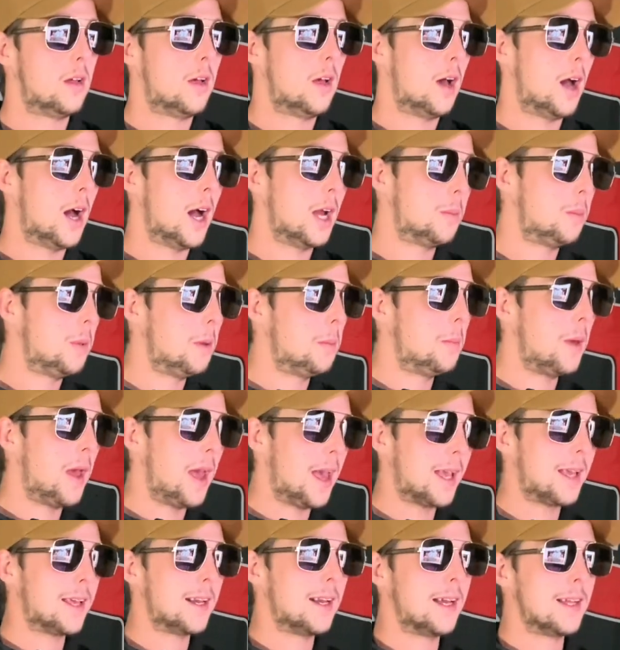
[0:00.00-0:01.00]
I'd be
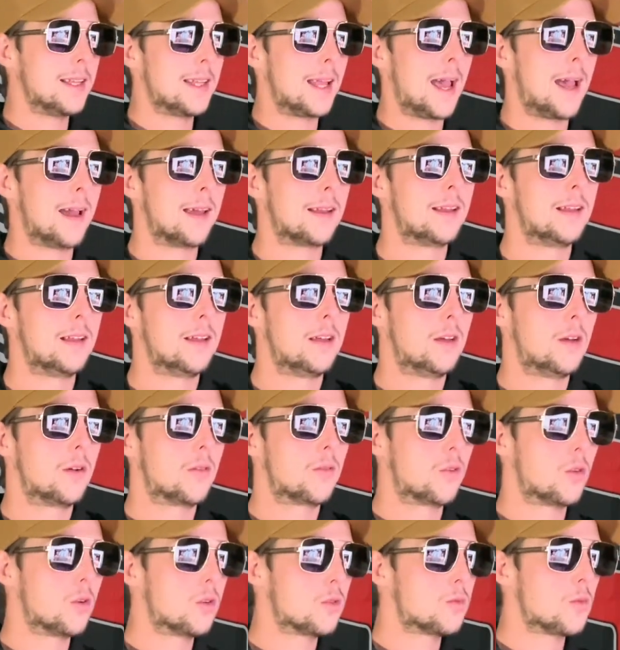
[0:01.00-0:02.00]
banking on that.
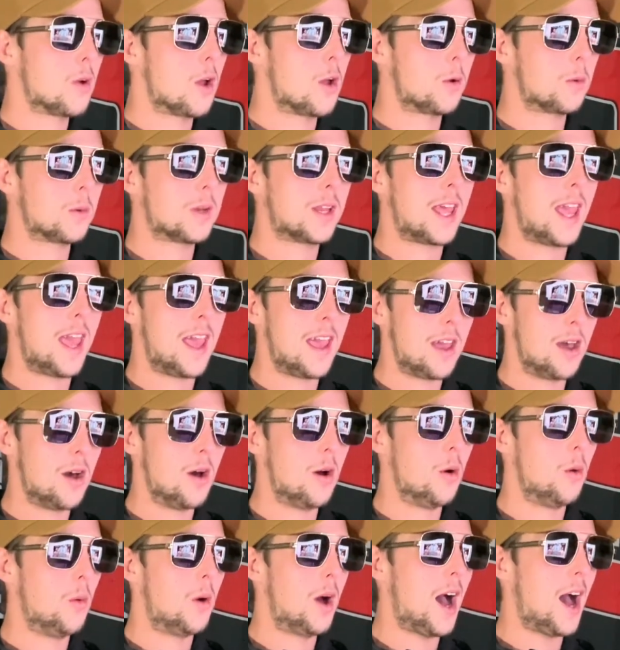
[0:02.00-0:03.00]
First round
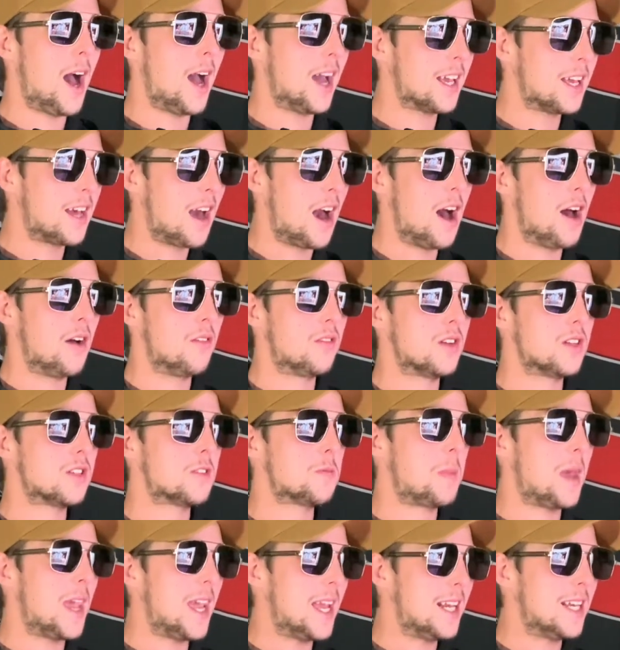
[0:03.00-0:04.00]
KO, high confidence,
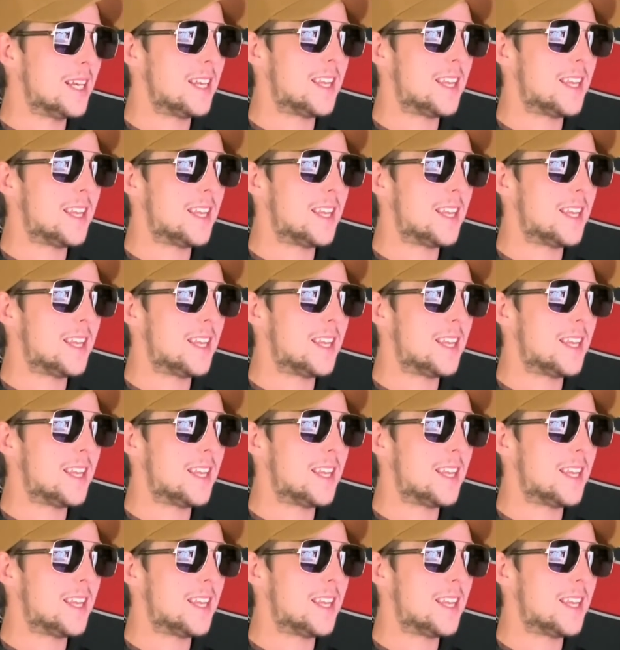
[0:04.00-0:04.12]
Payton